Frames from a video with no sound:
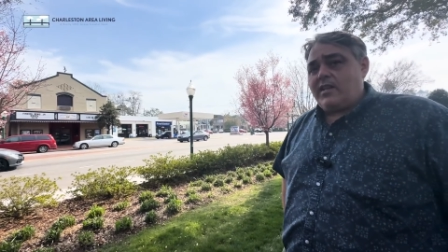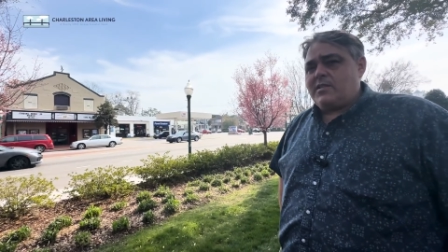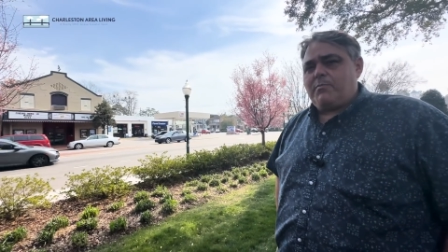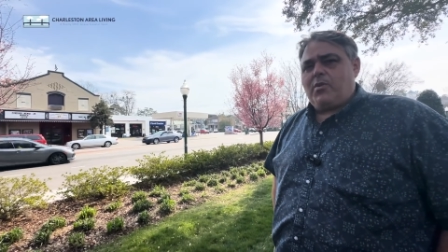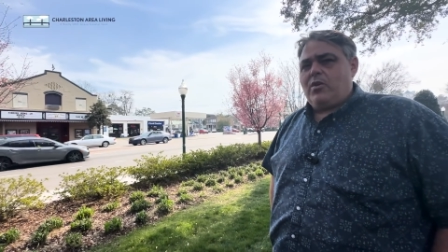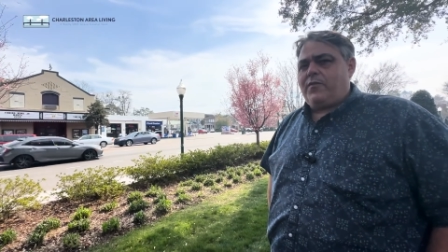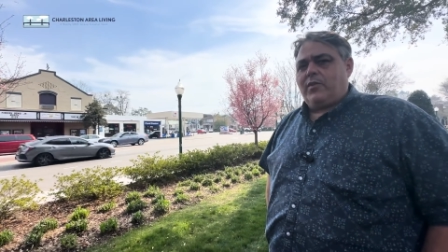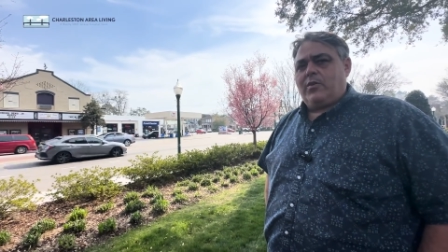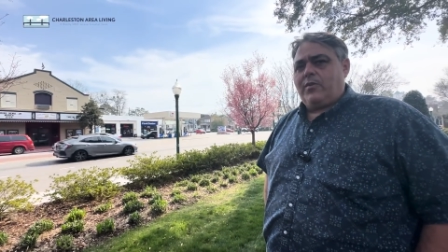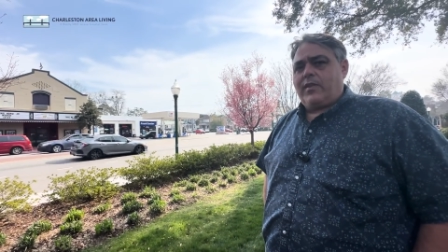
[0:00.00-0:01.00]
it's a beautiful
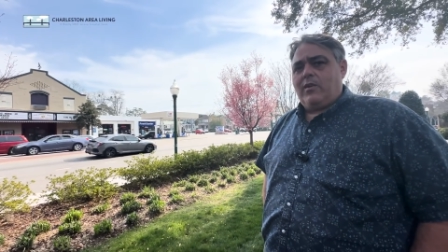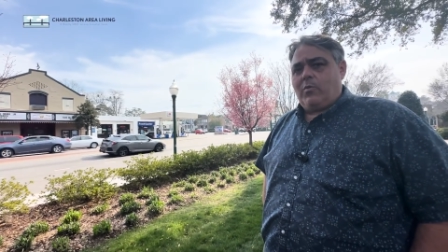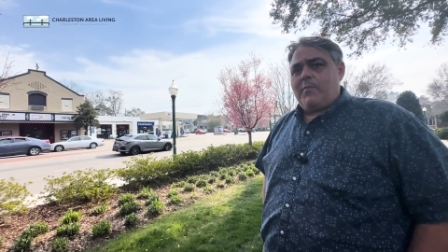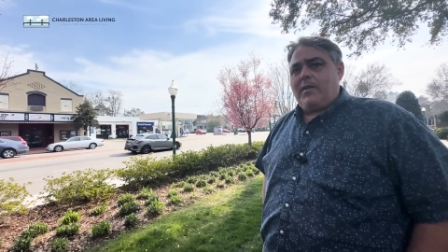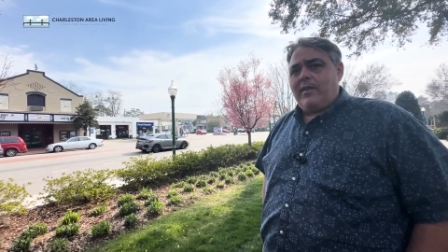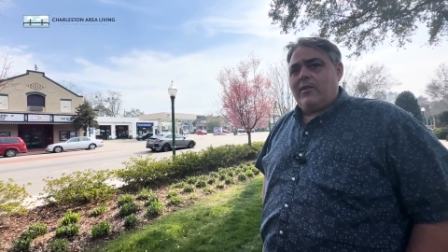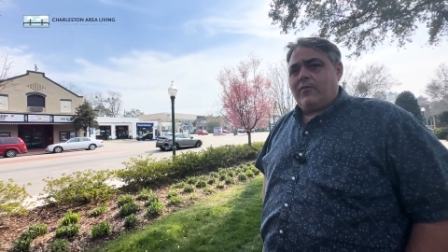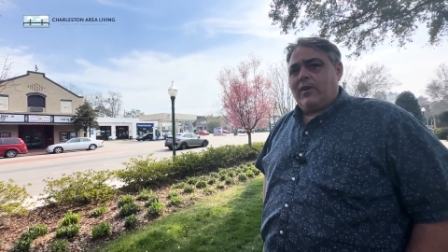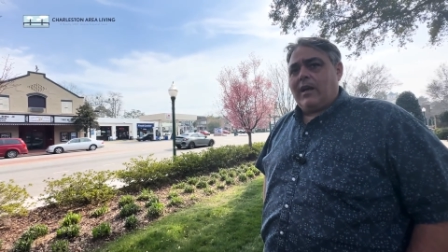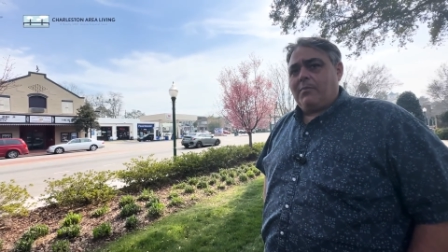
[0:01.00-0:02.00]
little theater. We've been in there
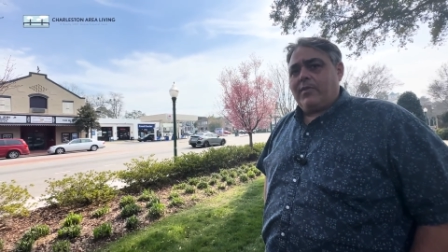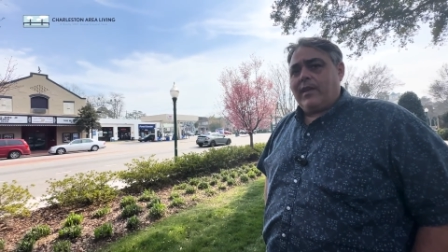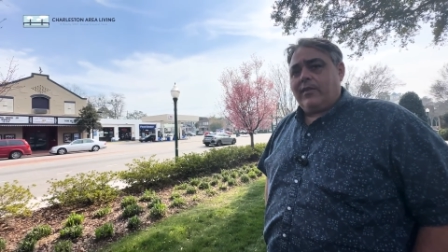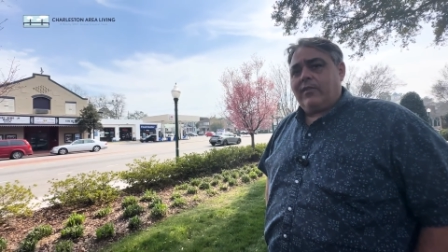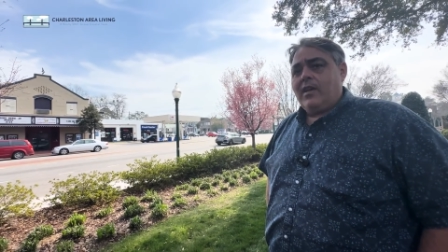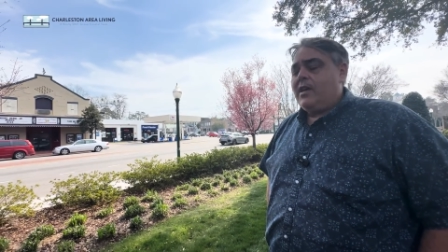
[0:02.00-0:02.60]
for a couple things.